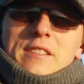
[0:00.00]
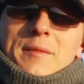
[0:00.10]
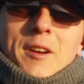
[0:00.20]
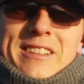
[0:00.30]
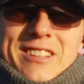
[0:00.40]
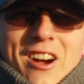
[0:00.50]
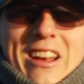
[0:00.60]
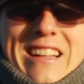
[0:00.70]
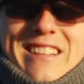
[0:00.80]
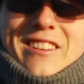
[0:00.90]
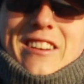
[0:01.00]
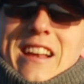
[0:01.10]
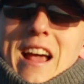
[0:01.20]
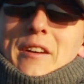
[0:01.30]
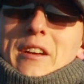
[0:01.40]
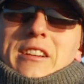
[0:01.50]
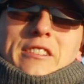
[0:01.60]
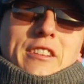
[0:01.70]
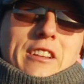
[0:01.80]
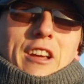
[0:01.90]
So I've not entirely decided how I'm going to
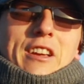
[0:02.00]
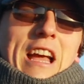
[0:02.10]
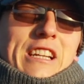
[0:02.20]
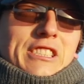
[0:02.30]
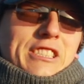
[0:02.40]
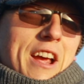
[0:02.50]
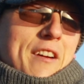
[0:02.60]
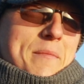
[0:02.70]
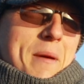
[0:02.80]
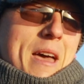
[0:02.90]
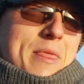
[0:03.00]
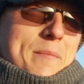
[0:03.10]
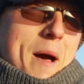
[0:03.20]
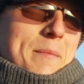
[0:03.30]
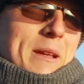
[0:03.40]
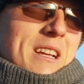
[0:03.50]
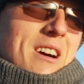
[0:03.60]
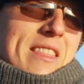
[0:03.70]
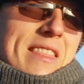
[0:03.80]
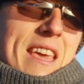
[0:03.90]
do the location sharing, but at the moment,
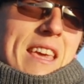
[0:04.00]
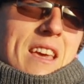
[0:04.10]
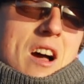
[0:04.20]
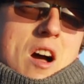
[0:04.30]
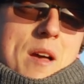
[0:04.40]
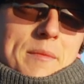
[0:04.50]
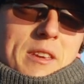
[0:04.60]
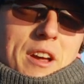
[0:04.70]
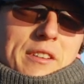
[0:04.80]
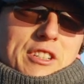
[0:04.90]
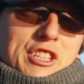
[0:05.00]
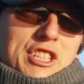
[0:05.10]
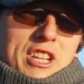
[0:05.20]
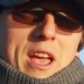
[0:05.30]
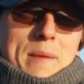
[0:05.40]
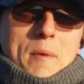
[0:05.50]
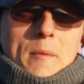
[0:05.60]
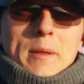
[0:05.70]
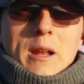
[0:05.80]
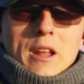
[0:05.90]
I think I'm going to share
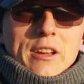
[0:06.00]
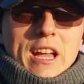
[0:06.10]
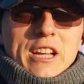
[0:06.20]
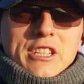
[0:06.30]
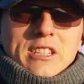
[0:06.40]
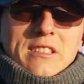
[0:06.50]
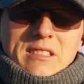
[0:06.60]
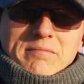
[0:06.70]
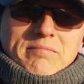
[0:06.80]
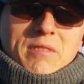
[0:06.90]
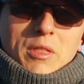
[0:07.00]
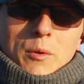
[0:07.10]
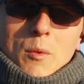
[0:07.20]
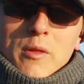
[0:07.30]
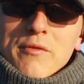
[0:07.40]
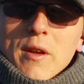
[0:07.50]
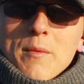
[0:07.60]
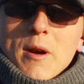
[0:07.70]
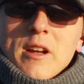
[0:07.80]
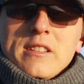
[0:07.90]
popular locations. The what three
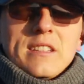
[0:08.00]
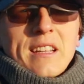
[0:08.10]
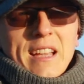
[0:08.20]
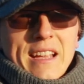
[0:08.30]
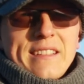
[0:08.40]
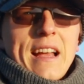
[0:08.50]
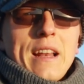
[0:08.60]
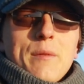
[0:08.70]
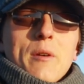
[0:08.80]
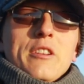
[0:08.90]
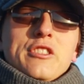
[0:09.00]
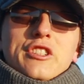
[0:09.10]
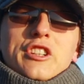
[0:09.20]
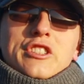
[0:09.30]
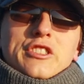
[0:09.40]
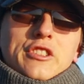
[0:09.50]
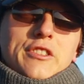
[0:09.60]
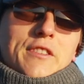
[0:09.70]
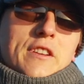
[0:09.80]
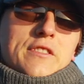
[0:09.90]
words, exactly where I stood and took
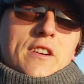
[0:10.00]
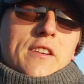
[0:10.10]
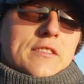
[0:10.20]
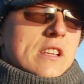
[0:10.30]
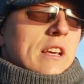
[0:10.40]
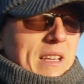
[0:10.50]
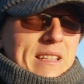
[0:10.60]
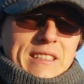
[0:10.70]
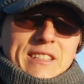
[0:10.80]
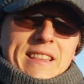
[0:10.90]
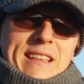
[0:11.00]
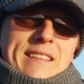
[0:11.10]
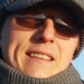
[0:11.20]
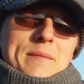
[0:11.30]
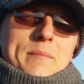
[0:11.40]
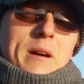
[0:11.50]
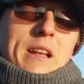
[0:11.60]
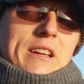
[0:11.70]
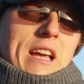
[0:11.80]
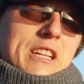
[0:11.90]
the photographs. Essentially, this isn't my
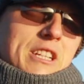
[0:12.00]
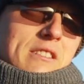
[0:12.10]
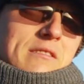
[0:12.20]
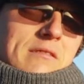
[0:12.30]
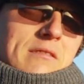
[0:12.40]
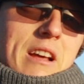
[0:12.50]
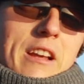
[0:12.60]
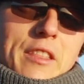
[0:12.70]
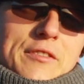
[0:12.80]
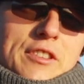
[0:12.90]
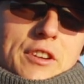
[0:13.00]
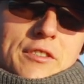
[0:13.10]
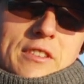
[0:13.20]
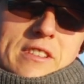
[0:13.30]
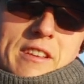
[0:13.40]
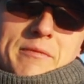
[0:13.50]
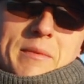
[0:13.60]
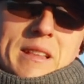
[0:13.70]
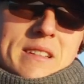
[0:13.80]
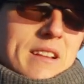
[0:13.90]
location. Another photographer has given
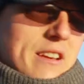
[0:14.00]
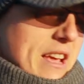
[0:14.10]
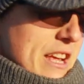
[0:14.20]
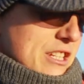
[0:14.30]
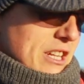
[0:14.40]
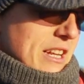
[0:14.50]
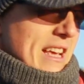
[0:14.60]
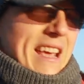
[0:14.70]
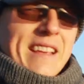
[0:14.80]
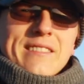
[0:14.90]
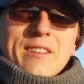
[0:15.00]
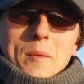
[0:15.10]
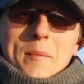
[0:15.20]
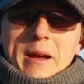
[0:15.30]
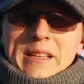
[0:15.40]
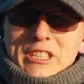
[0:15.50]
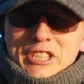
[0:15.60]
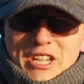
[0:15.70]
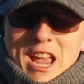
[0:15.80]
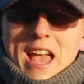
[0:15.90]
me this location. It's not mine to
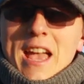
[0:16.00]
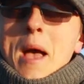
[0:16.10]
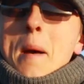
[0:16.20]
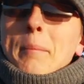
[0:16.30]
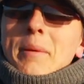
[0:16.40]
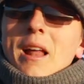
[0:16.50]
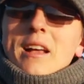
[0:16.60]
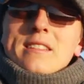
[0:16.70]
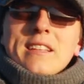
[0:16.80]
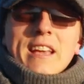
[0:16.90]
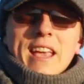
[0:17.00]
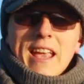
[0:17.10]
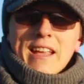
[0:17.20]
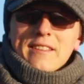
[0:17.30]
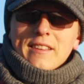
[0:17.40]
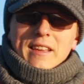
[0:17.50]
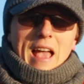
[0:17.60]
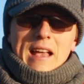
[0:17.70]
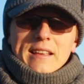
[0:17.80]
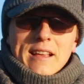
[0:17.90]
share, plus it's
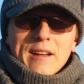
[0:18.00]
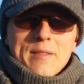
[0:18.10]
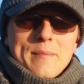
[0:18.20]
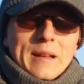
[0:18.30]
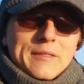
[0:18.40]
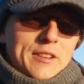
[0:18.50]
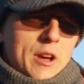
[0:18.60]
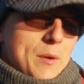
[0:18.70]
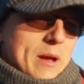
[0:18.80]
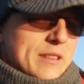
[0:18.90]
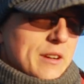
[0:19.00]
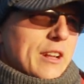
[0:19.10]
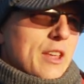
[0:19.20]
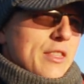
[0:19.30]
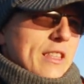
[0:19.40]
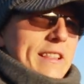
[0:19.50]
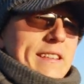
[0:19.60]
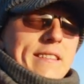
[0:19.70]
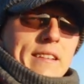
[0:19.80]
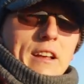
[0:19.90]
out in the middle of nowhere, so I don't think
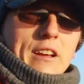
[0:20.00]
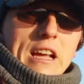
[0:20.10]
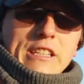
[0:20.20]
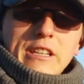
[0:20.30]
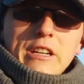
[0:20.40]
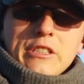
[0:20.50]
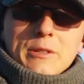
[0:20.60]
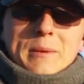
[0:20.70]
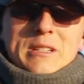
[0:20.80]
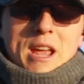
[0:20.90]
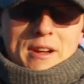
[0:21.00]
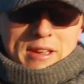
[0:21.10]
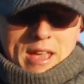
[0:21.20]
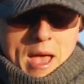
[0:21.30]
this is a location that I should be sharing.